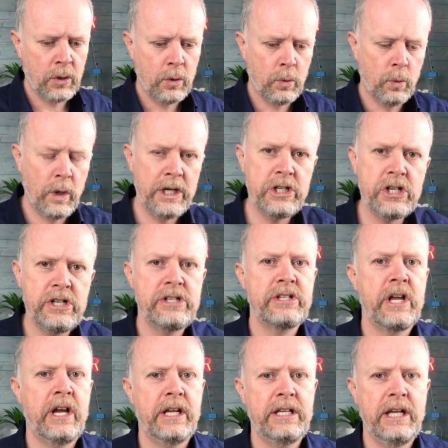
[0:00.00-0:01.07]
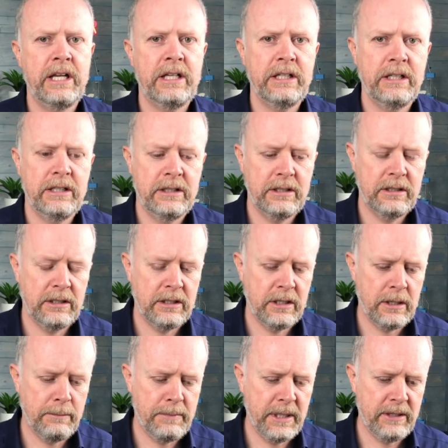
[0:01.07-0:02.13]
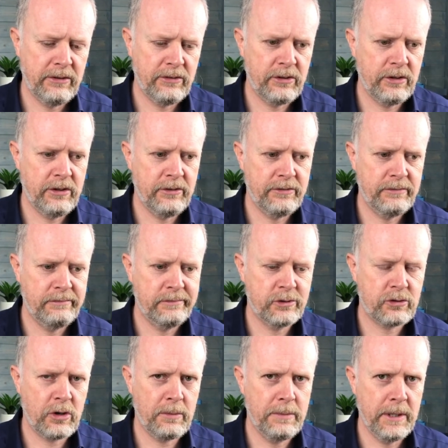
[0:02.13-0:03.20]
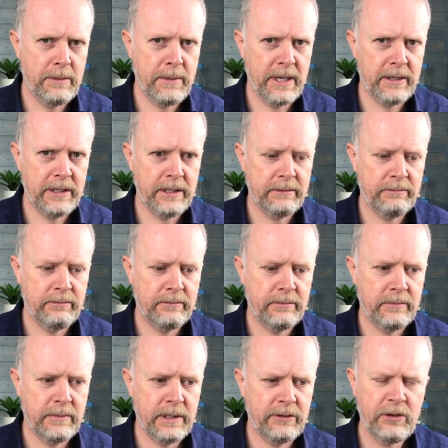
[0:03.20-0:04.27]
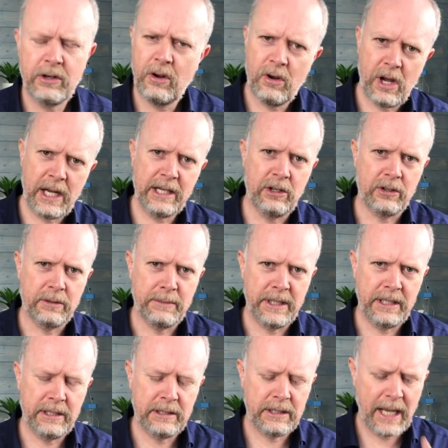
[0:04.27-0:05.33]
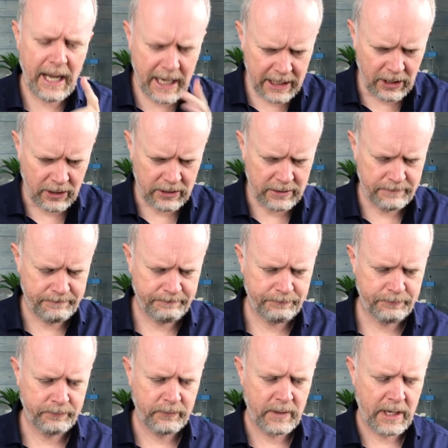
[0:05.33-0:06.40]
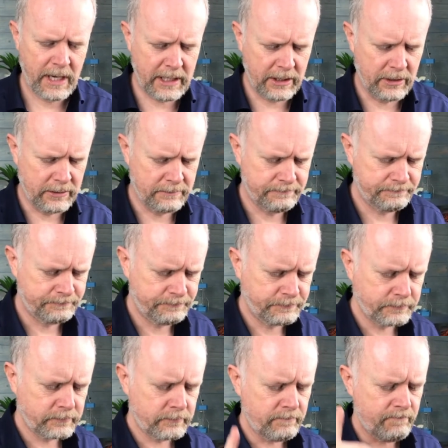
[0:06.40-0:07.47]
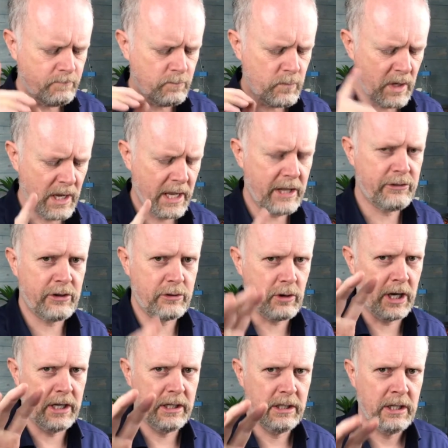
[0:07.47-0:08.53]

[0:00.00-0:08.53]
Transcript: when she started getting a bit sort of stroppy about it, I said, oh, hang on a minute, hang on. I said, right,